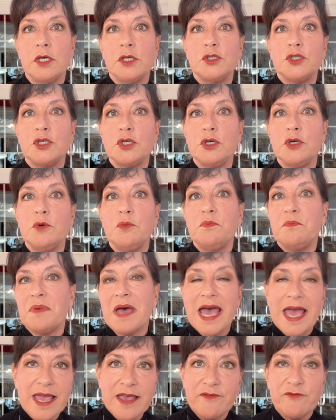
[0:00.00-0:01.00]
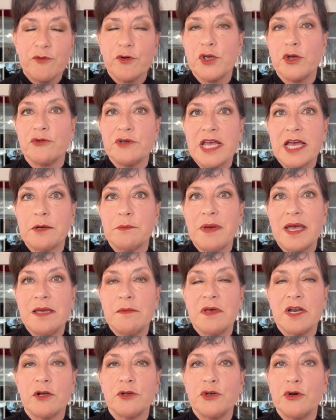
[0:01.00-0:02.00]
to pay for your down
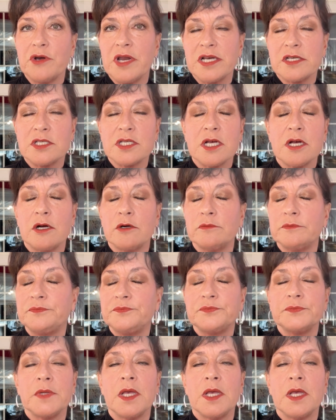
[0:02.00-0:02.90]
payment on your next home.